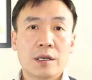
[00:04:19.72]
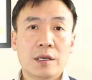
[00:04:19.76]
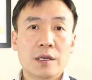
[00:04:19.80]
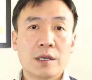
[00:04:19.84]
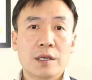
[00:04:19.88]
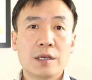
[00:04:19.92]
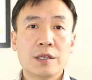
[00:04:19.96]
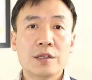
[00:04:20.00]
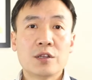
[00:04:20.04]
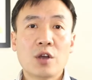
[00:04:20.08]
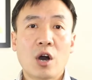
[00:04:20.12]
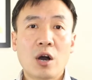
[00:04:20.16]

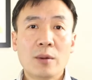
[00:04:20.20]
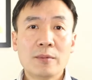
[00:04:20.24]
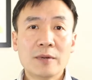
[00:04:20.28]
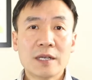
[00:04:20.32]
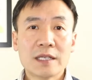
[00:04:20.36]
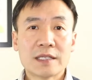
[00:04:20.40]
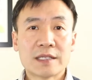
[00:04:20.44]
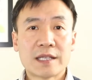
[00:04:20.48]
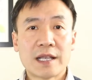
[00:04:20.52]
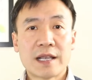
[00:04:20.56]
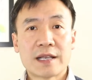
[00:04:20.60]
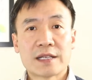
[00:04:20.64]
It
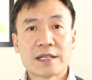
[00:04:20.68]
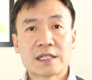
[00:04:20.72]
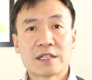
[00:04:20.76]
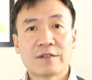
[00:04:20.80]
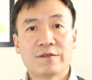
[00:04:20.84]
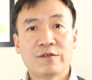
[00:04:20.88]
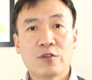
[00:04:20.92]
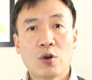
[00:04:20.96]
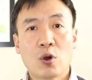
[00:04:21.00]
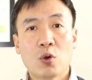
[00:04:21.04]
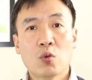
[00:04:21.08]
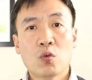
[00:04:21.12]
normally takes
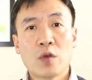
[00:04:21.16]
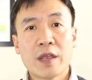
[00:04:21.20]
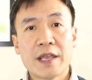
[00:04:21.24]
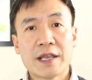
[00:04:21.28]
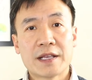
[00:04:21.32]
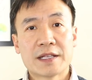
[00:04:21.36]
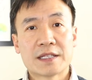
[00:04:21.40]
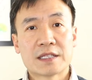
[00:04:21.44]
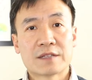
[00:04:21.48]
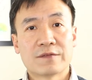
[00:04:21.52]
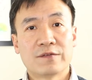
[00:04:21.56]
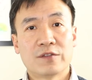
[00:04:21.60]
4
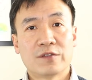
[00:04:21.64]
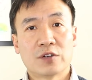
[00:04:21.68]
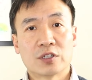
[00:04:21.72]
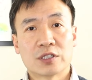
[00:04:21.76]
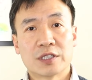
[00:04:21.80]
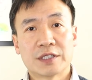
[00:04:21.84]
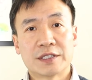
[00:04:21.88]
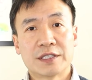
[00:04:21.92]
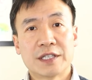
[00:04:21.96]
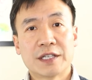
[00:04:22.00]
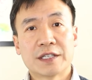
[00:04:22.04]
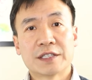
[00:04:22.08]
weeks for
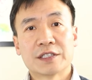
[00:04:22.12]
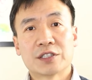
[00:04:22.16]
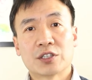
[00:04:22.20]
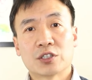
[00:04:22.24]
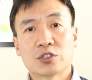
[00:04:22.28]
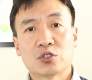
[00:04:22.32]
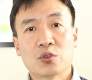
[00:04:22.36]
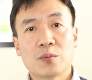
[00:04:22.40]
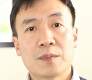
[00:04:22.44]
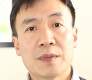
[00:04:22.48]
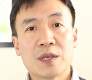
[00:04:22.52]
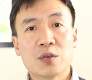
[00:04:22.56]
the tincture
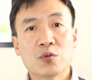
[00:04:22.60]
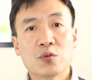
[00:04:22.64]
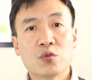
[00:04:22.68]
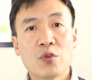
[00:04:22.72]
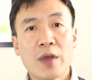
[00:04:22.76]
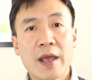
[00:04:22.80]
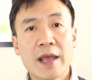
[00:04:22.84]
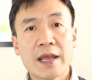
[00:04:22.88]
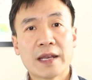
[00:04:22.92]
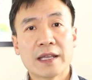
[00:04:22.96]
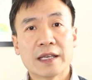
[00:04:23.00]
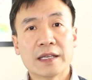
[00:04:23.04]
to be
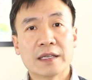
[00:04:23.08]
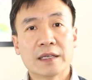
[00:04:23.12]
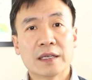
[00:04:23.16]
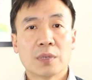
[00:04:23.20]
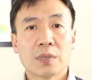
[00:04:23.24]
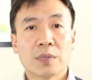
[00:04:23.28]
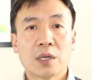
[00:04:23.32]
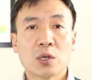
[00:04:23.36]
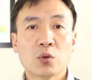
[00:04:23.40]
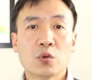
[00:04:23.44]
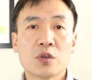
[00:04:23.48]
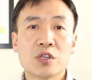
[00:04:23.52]
ready,
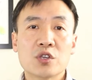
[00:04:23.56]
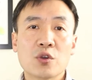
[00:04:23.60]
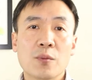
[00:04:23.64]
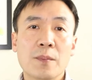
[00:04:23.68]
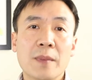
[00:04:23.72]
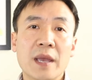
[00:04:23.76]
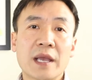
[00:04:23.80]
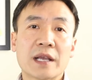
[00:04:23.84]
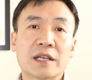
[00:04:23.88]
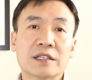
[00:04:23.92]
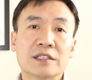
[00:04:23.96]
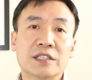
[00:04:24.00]
but when you
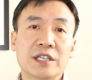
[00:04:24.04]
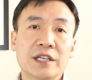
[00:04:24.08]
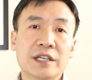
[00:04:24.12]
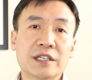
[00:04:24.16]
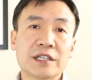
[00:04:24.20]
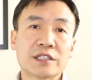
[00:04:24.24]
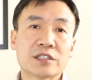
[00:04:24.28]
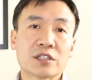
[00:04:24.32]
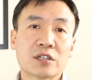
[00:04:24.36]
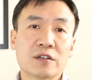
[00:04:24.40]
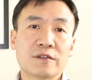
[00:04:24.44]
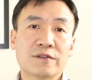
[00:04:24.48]
make a
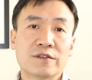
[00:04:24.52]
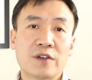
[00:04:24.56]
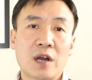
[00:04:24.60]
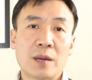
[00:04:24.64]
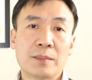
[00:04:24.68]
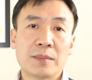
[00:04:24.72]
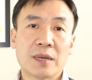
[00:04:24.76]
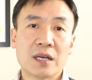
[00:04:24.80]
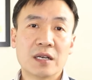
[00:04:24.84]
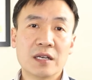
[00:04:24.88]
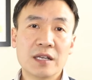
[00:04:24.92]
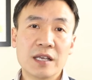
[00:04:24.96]
tincture
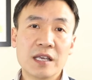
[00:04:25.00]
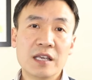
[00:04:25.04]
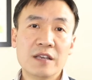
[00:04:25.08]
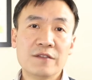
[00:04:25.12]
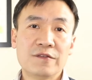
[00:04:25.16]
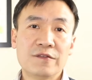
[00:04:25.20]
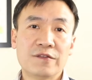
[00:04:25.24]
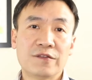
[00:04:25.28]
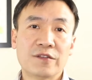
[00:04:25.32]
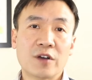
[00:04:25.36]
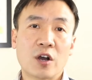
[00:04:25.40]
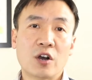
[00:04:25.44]
from a
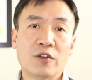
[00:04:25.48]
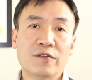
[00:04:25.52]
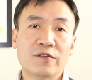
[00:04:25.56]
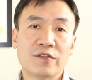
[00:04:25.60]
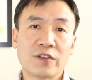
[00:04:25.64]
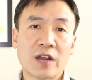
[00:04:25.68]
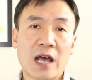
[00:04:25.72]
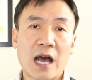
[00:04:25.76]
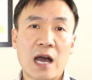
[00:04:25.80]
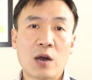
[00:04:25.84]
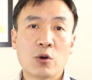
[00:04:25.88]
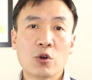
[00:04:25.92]
leaf or
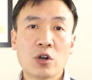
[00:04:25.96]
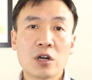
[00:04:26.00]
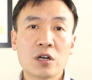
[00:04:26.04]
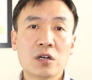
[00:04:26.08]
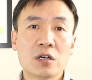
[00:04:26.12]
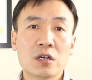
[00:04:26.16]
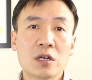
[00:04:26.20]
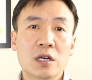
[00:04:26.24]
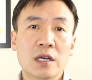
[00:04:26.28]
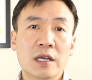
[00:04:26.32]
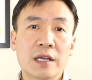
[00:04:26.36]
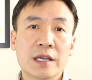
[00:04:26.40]

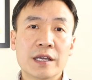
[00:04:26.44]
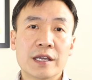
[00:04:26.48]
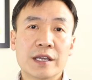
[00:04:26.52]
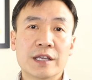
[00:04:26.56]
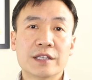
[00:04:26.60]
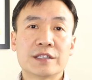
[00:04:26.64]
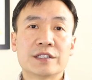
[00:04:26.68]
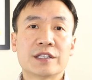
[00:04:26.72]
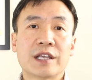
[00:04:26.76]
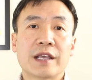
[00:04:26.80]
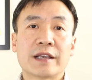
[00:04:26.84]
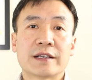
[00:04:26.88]
flower,
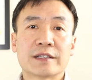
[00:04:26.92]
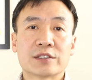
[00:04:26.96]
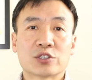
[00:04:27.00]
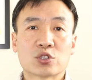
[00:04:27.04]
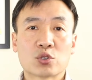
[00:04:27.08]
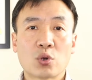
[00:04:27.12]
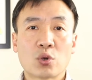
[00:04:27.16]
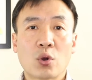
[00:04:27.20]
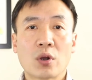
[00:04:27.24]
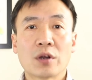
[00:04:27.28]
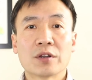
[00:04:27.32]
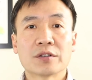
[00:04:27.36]
it takes
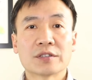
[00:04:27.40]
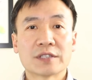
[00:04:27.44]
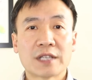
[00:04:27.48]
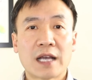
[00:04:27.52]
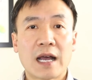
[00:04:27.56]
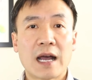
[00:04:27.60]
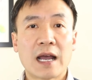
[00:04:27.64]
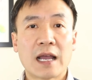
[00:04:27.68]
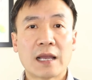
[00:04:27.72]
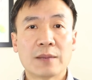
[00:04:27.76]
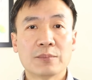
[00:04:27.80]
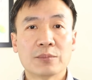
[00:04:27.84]
shorter
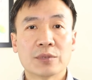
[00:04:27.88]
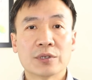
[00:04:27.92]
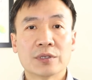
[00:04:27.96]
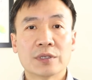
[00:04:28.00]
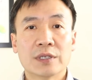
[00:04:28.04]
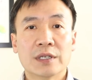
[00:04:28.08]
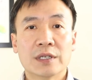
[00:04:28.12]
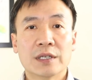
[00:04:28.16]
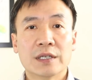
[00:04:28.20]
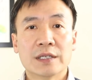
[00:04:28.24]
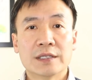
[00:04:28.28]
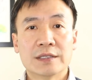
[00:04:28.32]
time
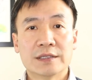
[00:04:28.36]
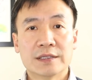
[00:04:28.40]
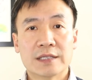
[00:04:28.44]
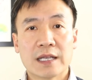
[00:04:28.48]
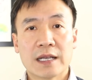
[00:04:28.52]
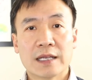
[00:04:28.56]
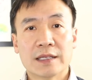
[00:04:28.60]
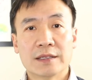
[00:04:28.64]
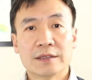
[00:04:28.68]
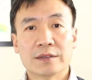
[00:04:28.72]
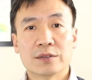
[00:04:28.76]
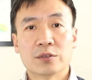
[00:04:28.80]

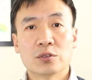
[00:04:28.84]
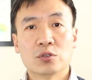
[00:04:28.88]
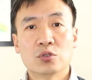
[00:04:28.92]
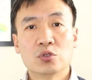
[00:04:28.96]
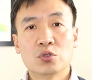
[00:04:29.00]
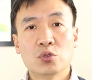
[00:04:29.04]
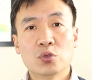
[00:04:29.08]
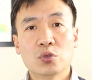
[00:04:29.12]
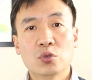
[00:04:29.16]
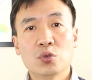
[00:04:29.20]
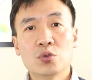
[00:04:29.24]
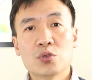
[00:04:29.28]
than
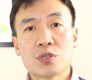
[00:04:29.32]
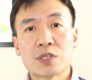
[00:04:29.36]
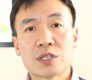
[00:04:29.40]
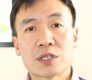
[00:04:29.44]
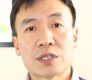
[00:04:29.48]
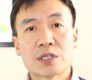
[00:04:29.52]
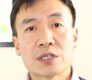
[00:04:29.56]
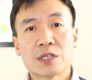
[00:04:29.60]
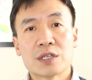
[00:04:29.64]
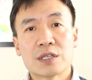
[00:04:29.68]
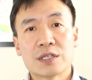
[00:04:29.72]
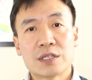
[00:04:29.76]

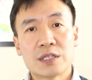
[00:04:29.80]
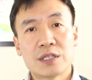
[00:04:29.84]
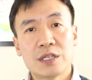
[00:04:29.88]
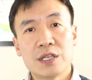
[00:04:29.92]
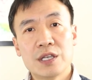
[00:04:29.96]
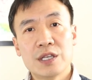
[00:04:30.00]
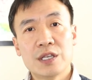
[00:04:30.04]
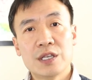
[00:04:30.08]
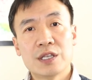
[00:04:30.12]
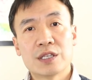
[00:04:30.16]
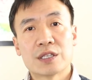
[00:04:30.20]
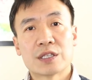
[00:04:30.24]
roots,
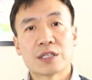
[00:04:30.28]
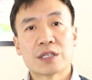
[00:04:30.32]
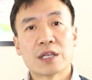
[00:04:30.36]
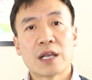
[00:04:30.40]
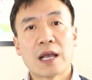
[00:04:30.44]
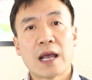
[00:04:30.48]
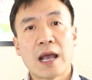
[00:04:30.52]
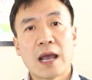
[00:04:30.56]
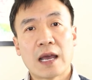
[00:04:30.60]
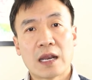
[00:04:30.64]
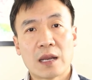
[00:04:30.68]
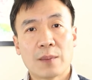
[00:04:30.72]
seeds,
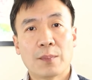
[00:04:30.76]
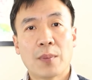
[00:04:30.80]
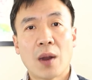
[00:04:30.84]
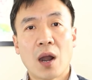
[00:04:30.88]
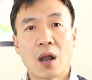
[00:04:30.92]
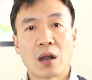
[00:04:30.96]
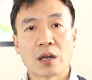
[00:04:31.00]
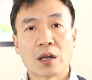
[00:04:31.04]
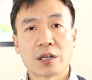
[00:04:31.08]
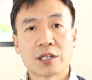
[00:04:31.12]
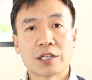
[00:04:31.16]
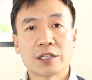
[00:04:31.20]
and
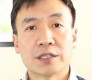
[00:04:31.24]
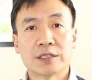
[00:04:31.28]
bark.